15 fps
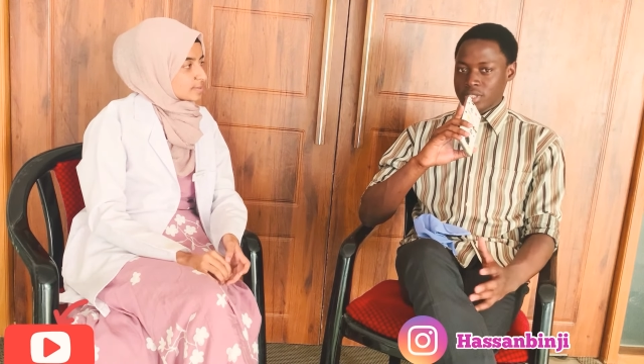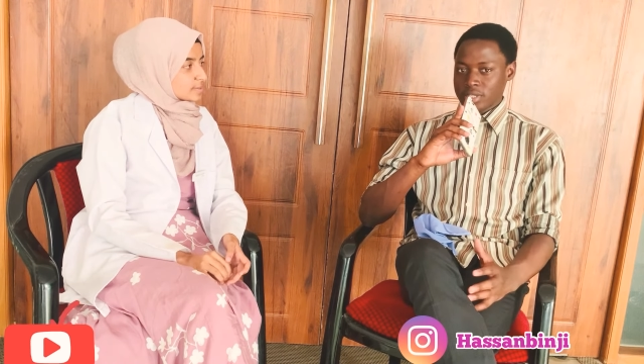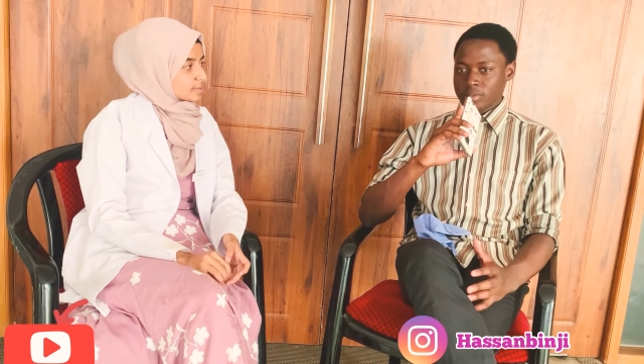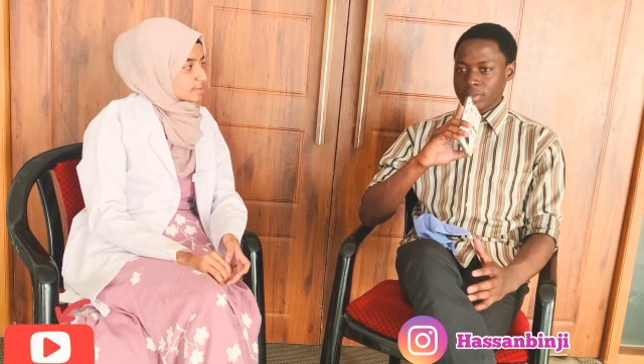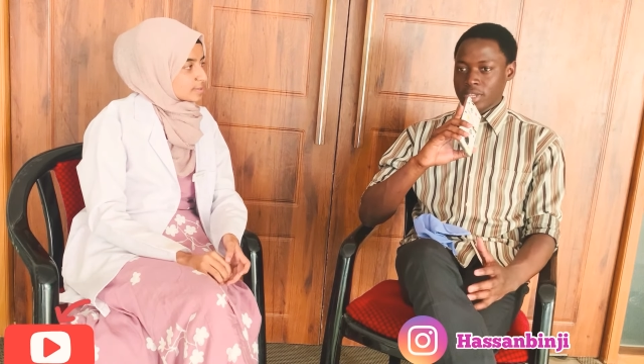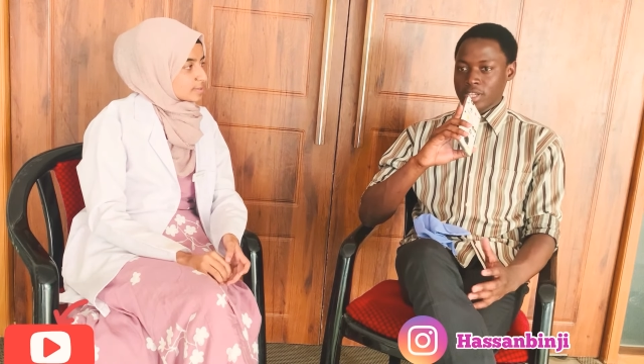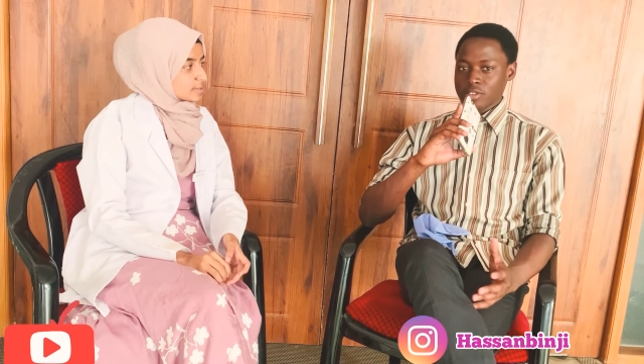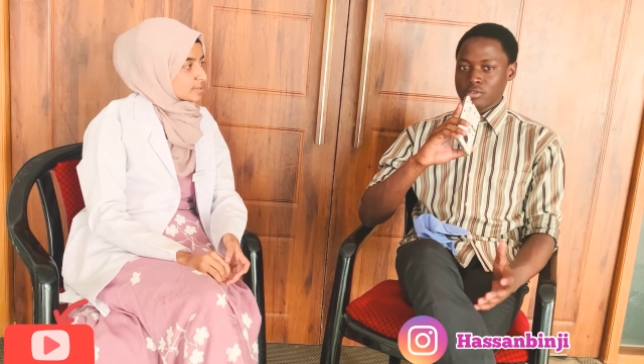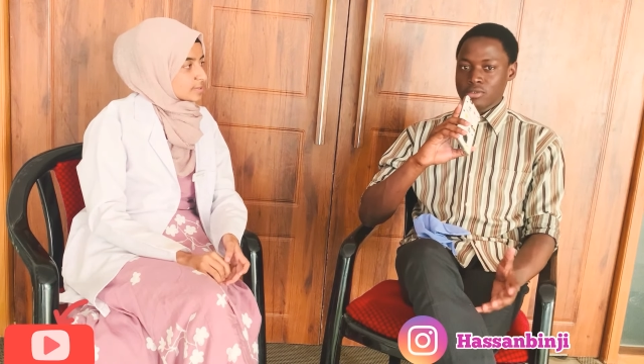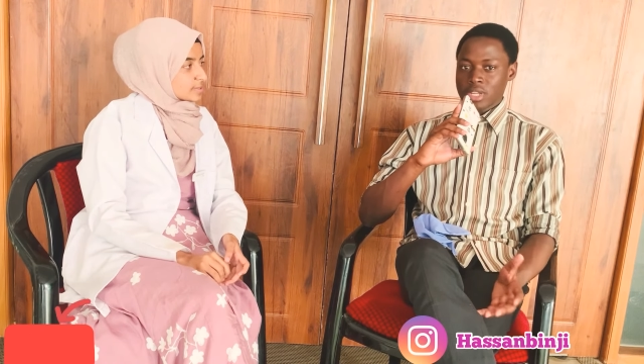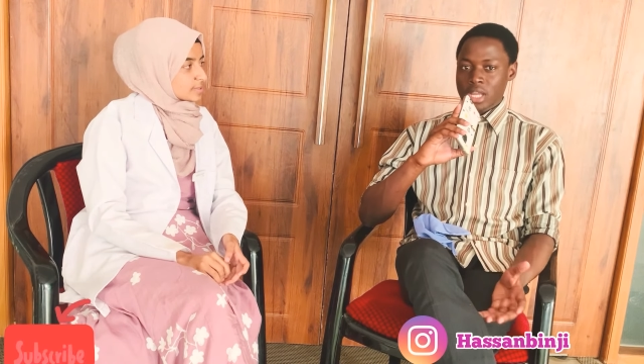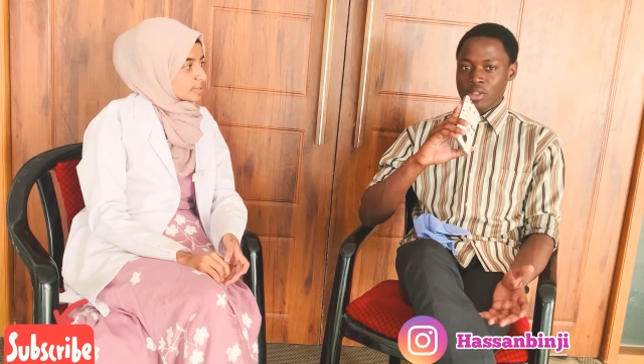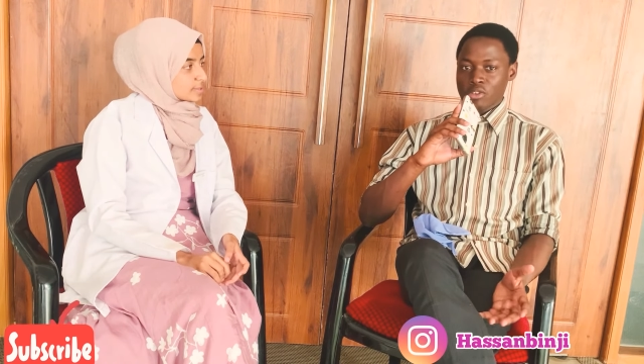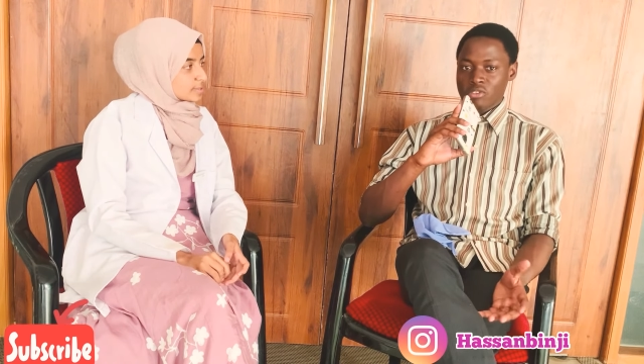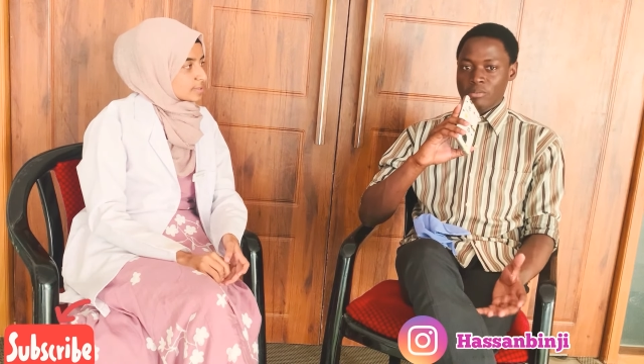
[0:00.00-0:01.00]
similar to
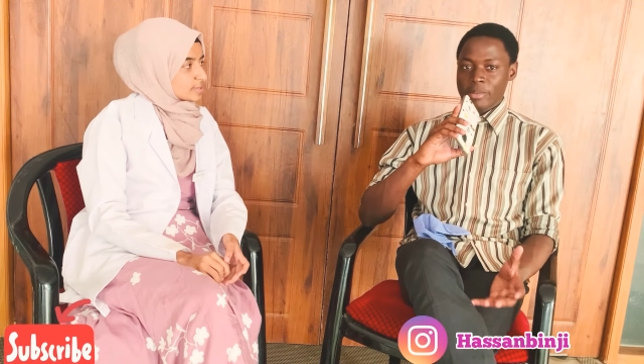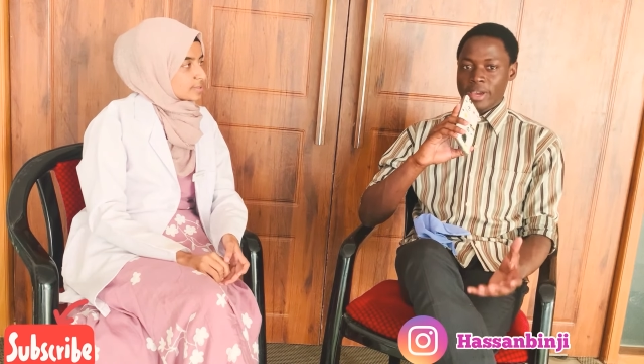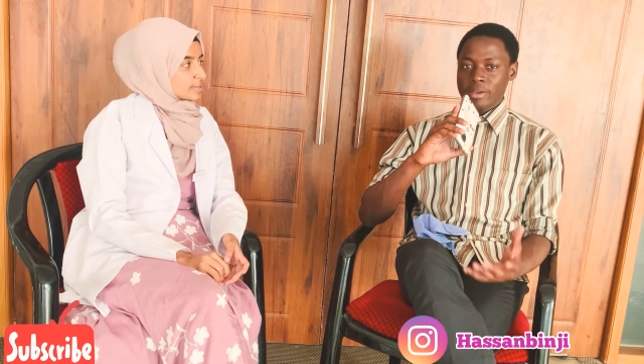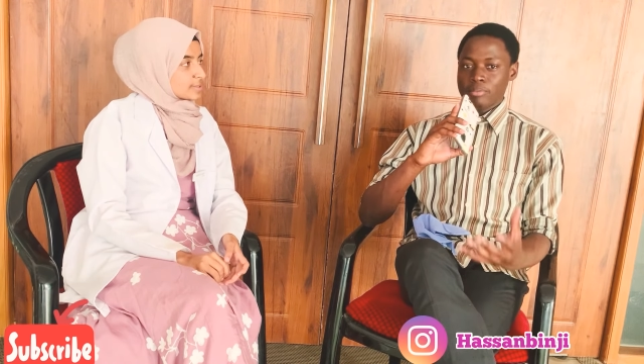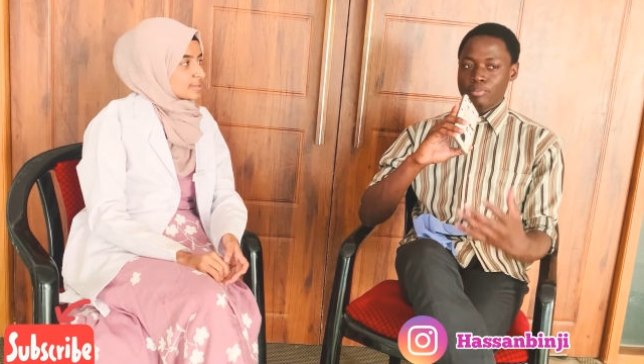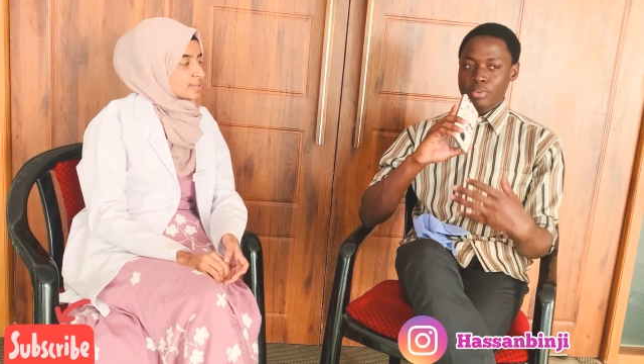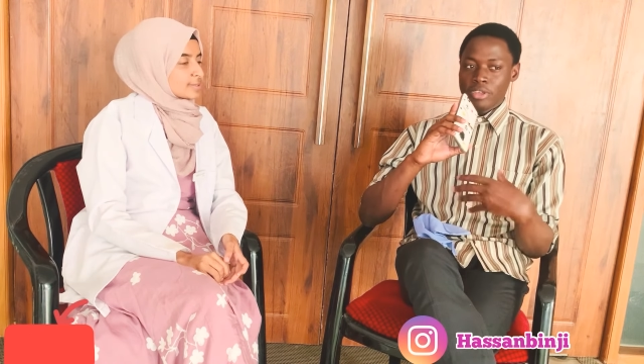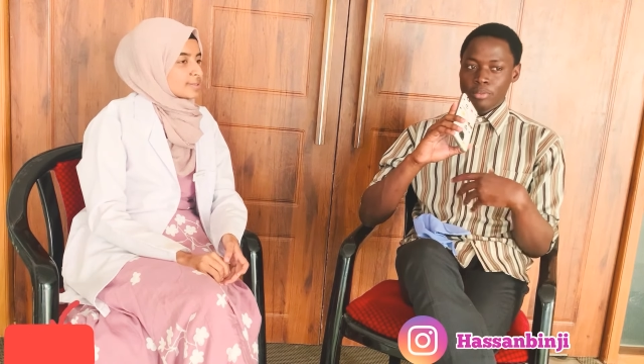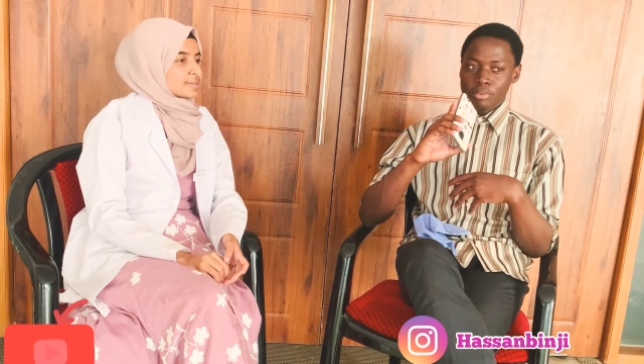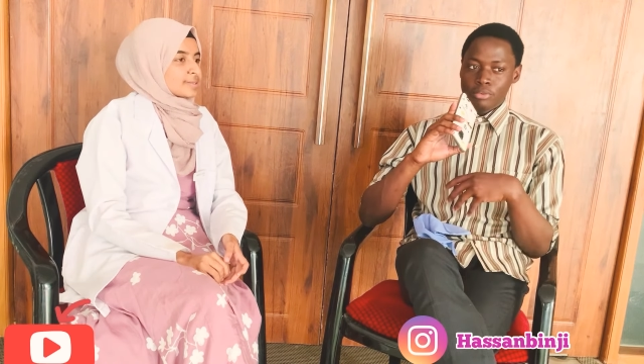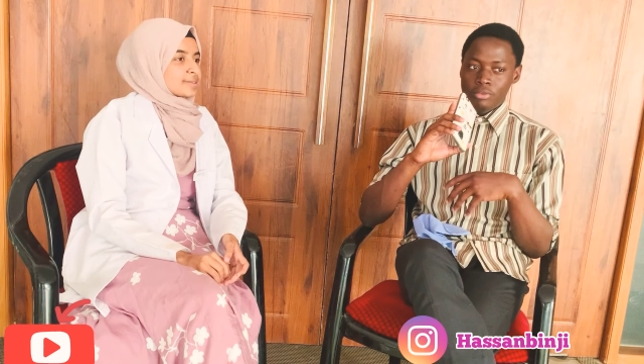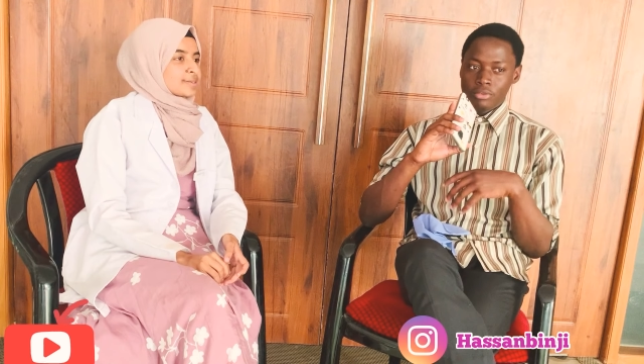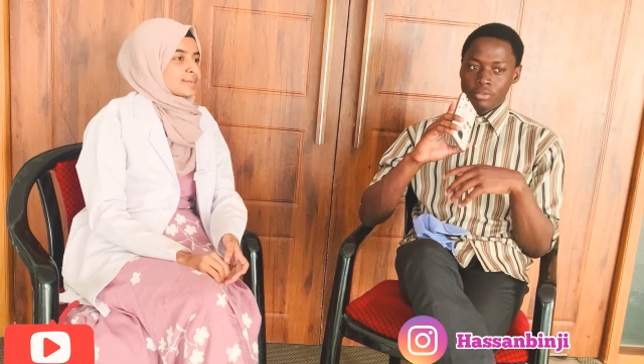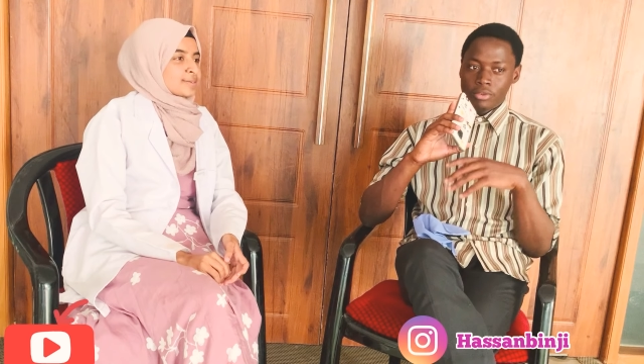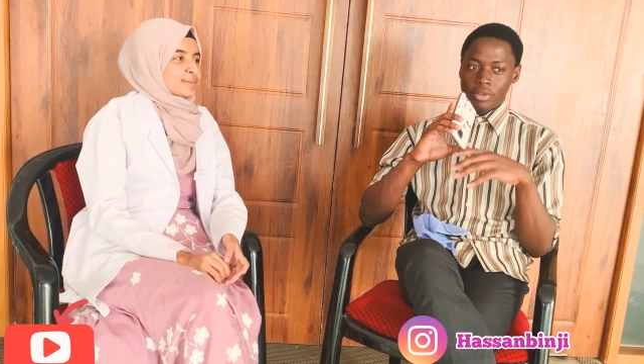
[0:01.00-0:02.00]
that of my
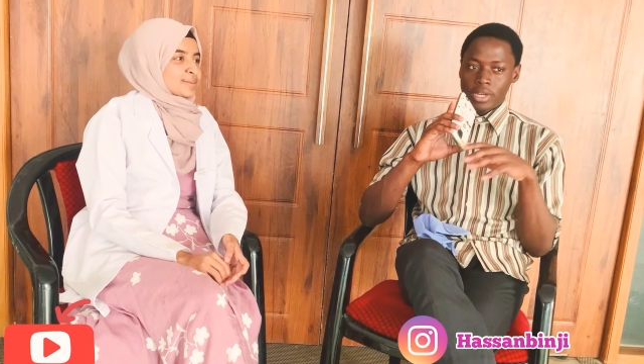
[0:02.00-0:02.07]
people in